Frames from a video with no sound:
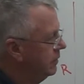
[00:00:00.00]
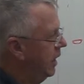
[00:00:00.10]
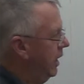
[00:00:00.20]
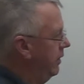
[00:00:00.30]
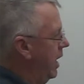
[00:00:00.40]

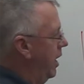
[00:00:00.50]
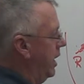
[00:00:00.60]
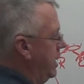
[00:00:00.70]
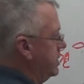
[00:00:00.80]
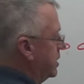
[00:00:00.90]
And now
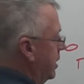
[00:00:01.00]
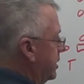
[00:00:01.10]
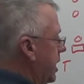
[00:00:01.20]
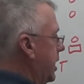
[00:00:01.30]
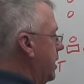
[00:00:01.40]
he's
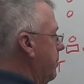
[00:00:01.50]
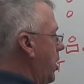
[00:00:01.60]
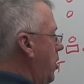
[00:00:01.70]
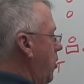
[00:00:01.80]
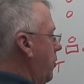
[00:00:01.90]
gonna take him
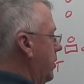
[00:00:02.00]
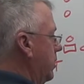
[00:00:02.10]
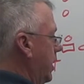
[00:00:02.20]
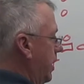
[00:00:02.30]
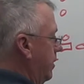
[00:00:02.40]

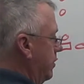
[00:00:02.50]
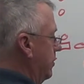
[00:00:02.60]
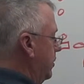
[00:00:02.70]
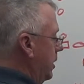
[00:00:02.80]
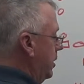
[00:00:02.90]
on and
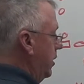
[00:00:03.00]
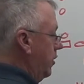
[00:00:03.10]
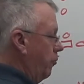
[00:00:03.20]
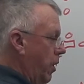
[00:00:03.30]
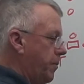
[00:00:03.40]

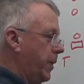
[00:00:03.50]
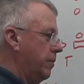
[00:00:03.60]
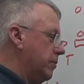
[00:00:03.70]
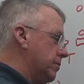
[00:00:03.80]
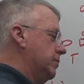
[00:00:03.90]

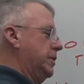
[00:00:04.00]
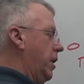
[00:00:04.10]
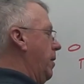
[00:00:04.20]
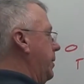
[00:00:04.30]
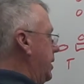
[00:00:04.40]
ripping,
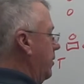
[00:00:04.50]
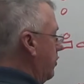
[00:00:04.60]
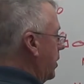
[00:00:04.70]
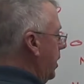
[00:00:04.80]
we're